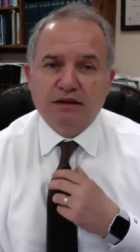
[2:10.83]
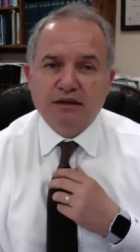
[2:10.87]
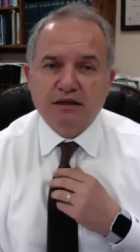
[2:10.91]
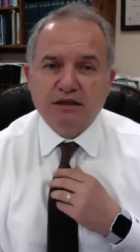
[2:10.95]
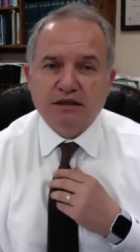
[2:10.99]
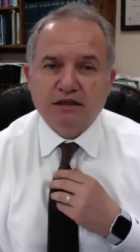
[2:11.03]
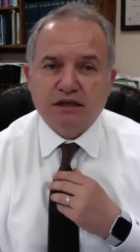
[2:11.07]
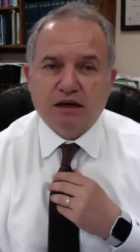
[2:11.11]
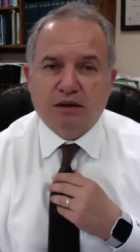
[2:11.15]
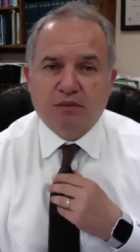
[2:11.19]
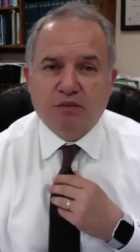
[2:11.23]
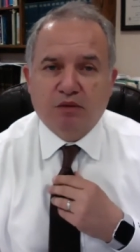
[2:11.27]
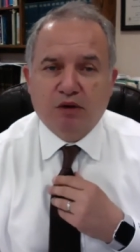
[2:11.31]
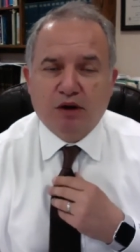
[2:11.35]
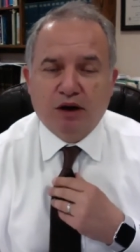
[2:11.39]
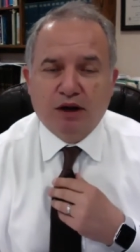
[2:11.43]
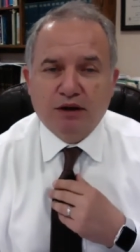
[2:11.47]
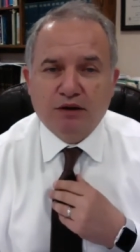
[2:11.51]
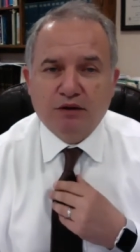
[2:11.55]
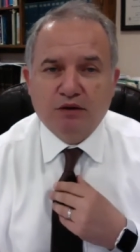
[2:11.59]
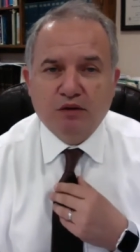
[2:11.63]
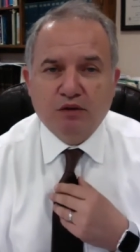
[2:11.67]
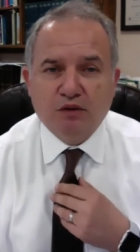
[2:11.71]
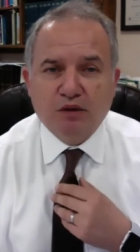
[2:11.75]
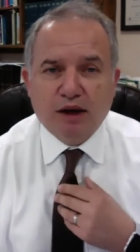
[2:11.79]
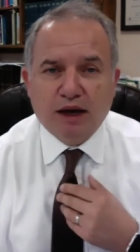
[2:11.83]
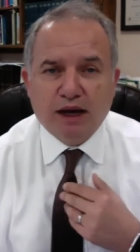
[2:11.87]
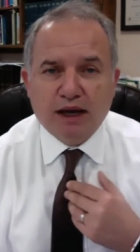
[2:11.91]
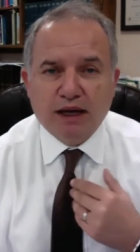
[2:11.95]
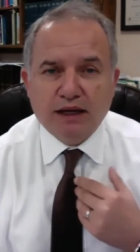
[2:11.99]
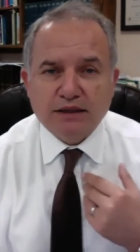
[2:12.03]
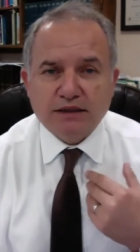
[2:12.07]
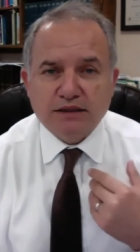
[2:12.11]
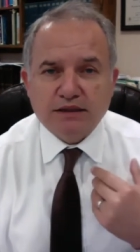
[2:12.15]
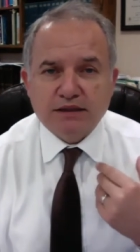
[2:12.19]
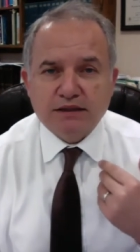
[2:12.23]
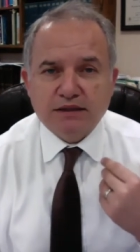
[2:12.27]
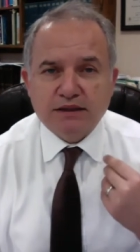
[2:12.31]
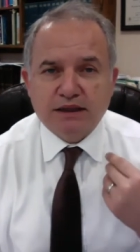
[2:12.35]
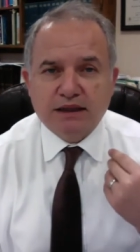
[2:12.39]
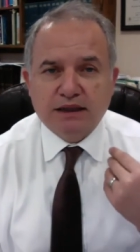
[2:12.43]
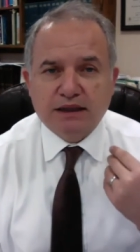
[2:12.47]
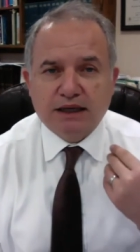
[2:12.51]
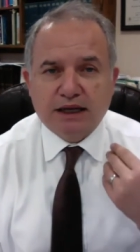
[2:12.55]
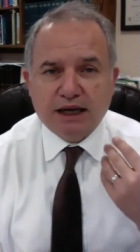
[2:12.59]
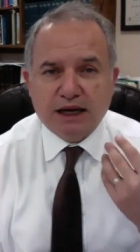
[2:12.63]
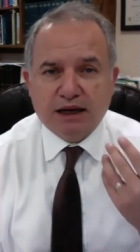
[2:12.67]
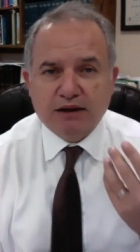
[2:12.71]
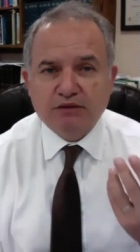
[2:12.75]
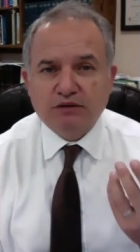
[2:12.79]
someone who has
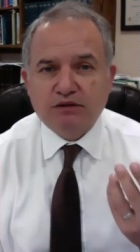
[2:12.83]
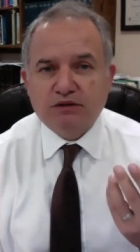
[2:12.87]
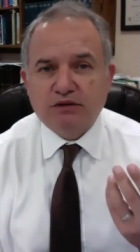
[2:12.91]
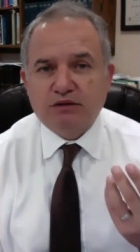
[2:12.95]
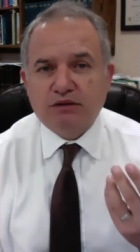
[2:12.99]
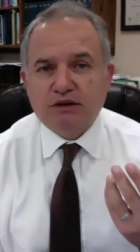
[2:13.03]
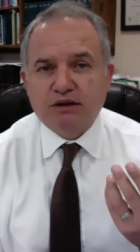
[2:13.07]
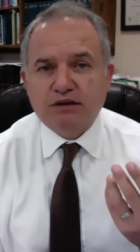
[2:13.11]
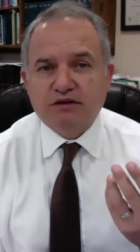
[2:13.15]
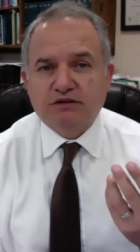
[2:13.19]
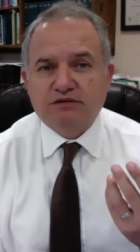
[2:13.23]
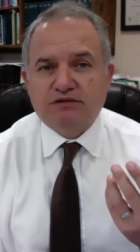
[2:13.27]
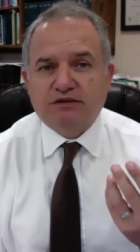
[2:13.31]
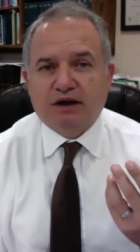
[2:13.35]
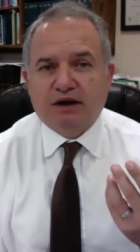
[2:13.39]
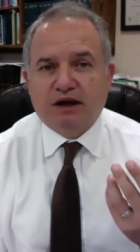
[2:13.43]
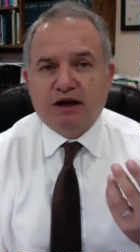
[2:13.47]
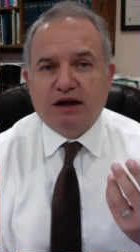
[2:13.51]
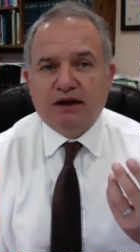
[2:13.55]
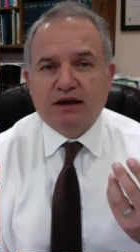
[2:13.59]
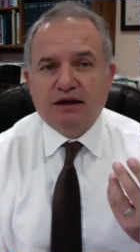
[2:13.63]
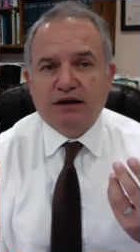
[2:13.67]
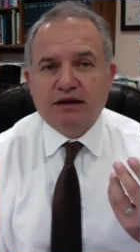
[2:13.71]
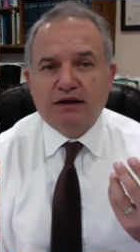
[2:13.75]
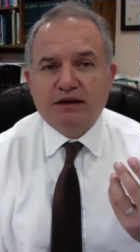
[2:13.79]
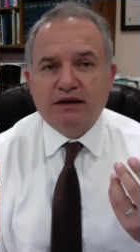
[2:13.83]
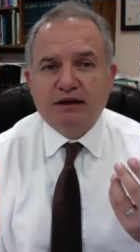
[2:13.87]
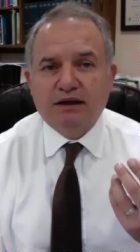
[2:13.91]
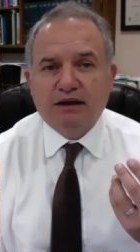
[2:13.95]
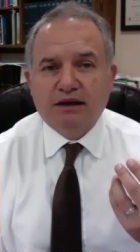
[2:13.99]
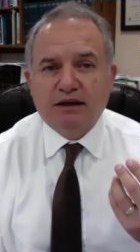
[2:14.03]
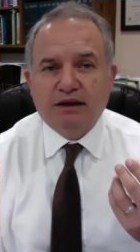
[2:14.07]
encountered the divine